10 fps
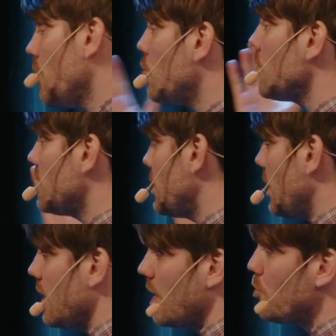course,
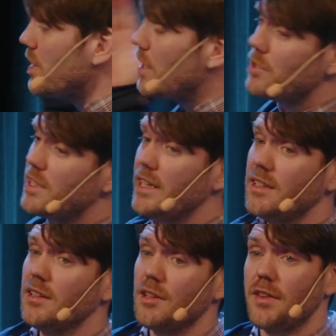like without the data
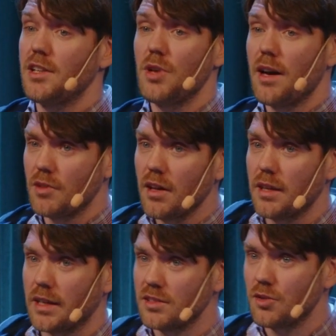interface, you have
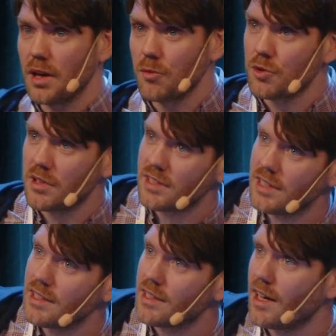nothing. So I would
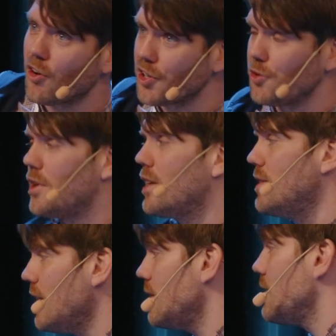still argue that
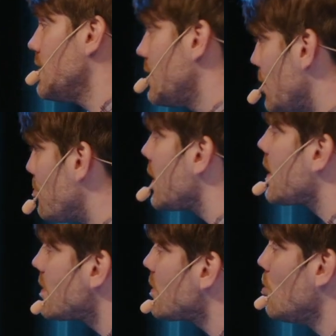that is the
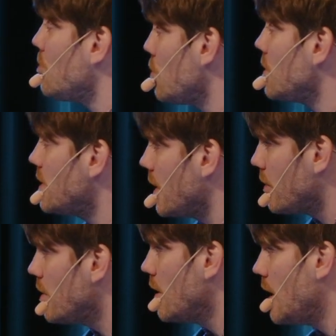biggest component here.